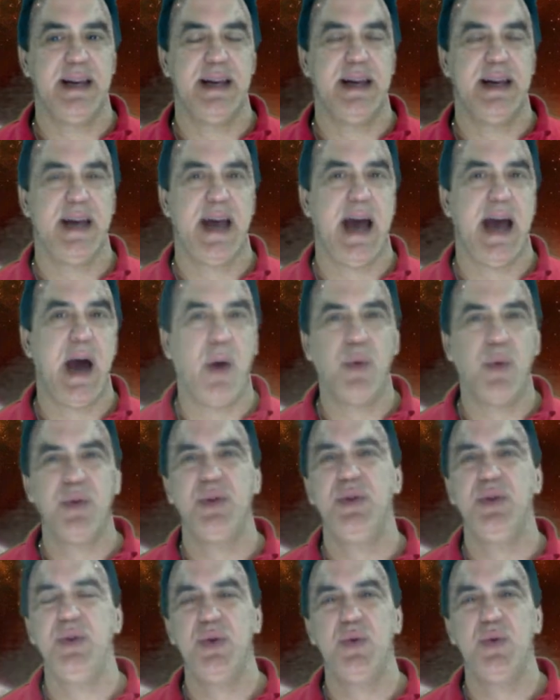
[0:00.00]
how do
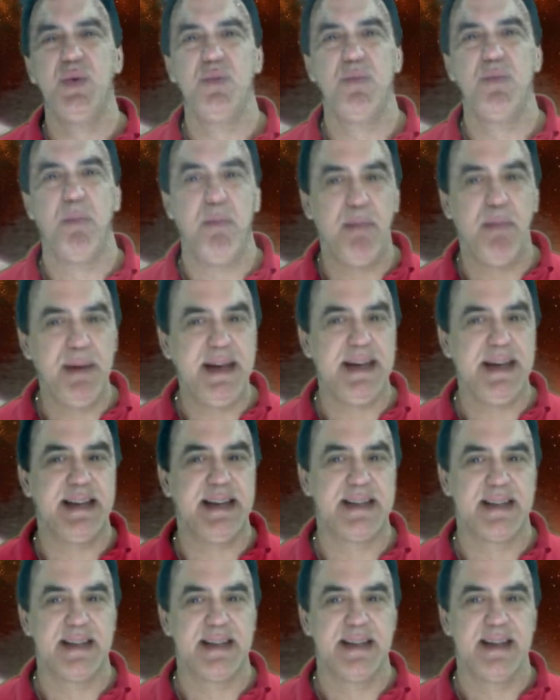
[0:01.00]
you
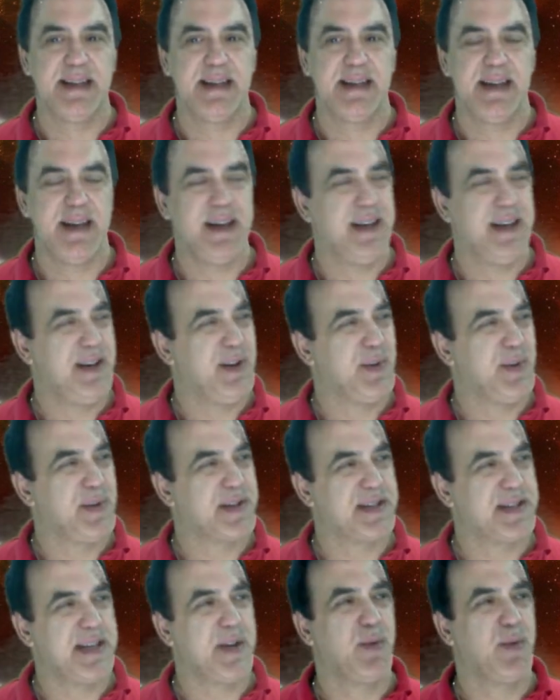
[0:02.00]
beat? The
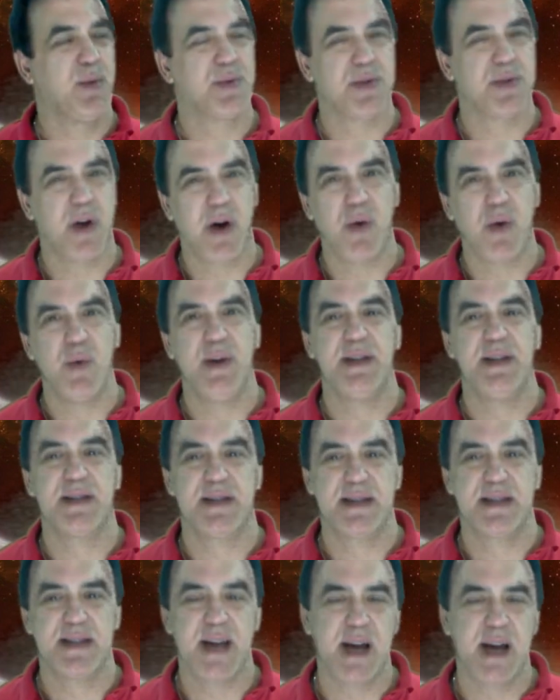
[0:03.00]
sequels always
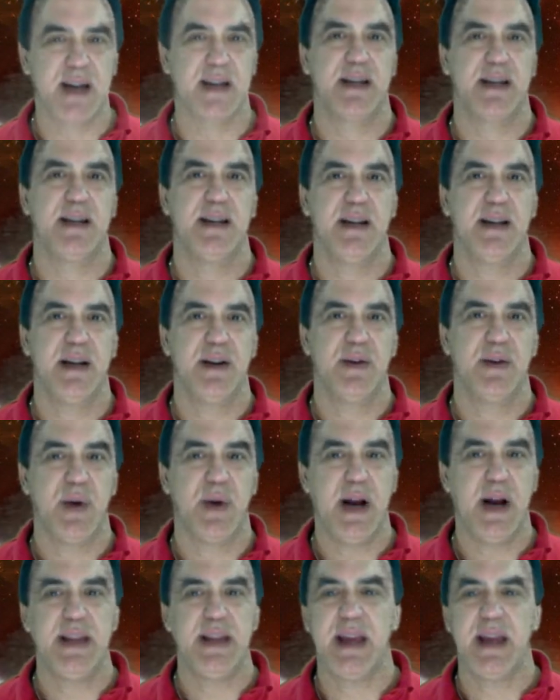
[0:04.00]
suck,
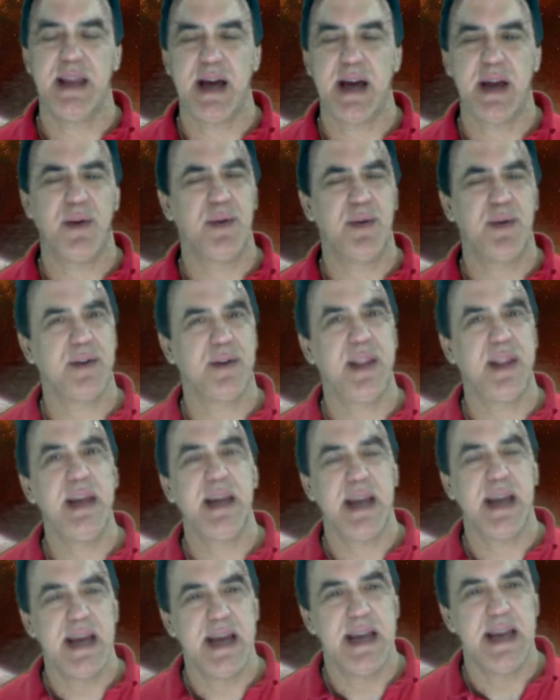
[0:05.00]
right? I don't
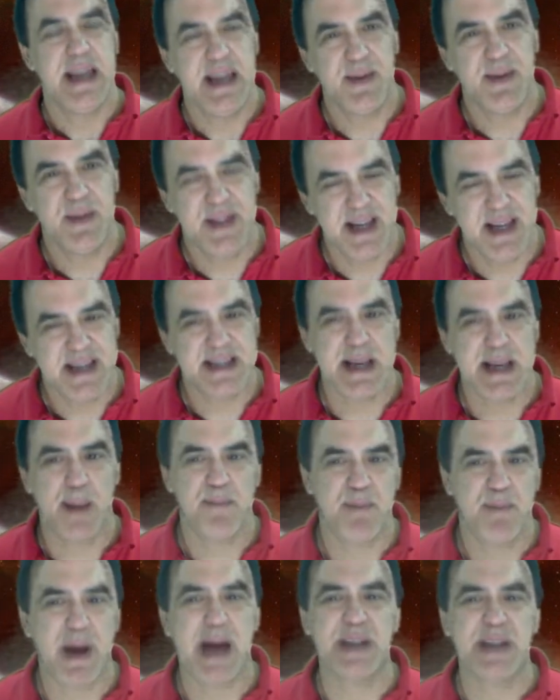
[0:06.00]
think, with the
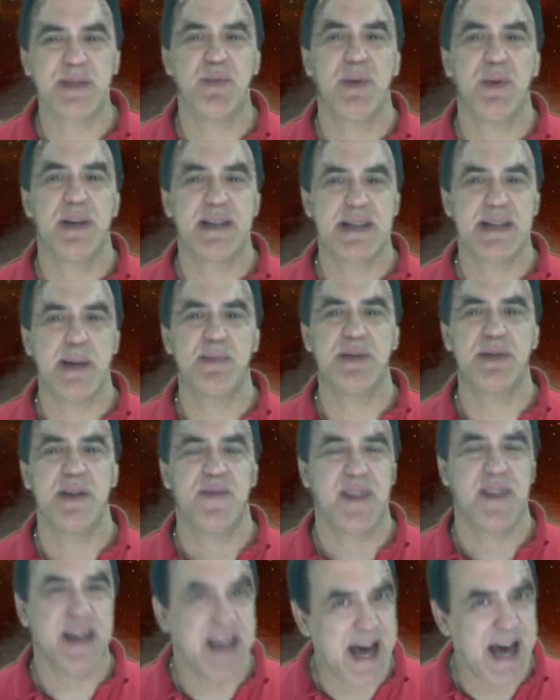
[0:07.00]
possible exception of
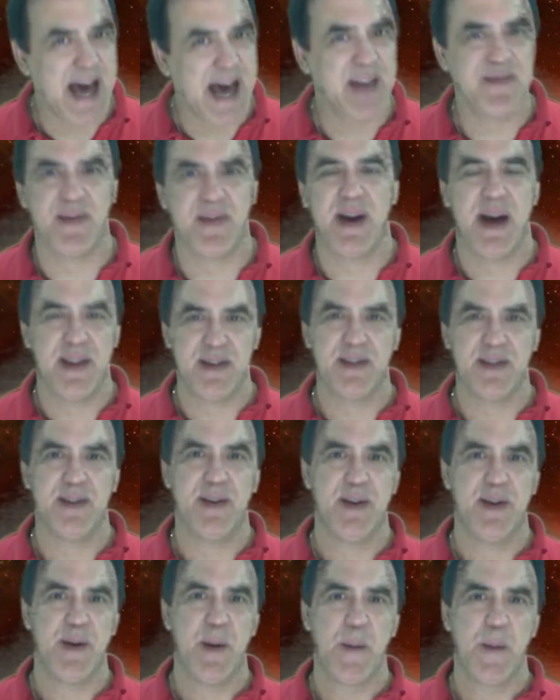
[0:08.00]
The Godfather,
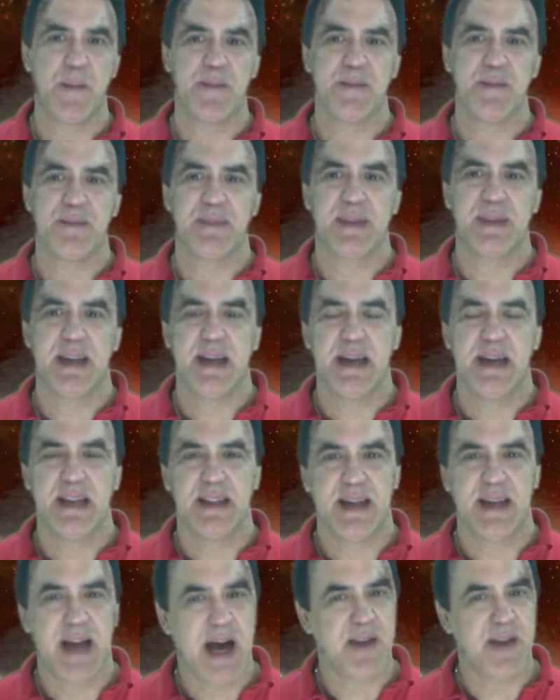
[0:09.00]

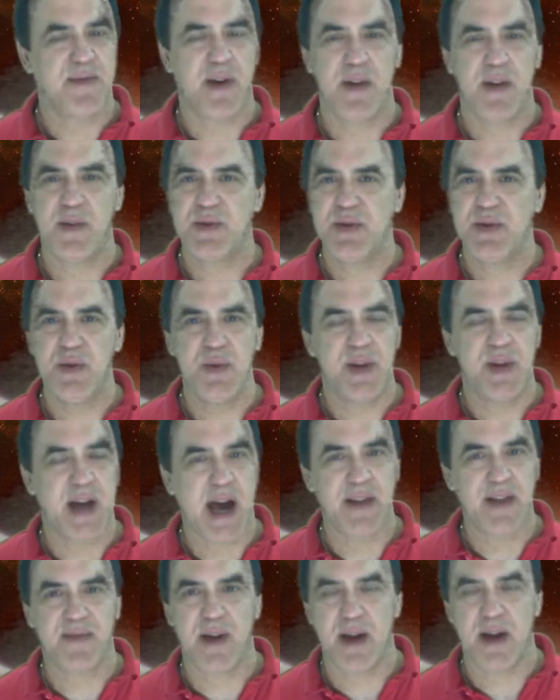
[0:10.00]
The Godfather 2, The
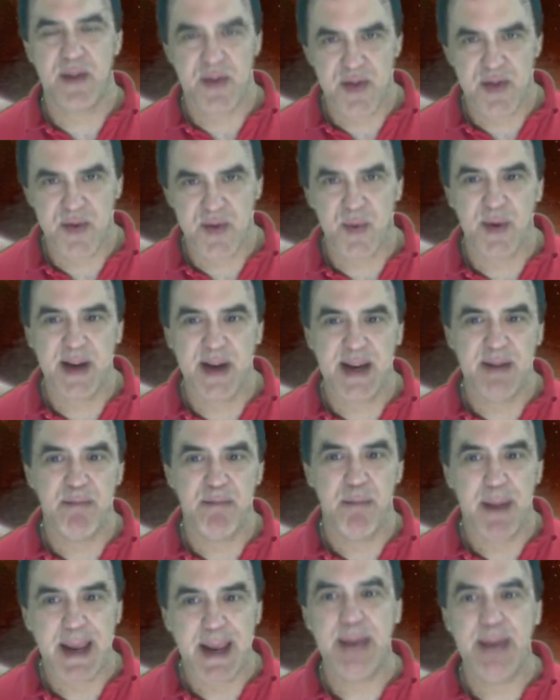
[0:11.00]
Godfather 3,
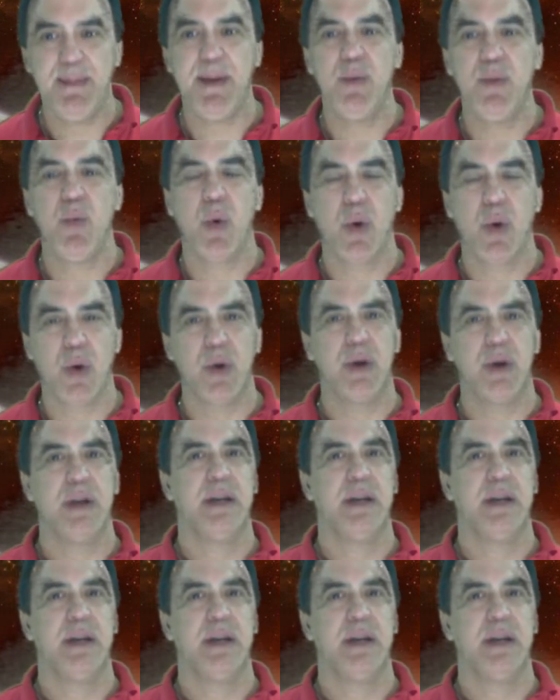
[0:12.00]
maybe were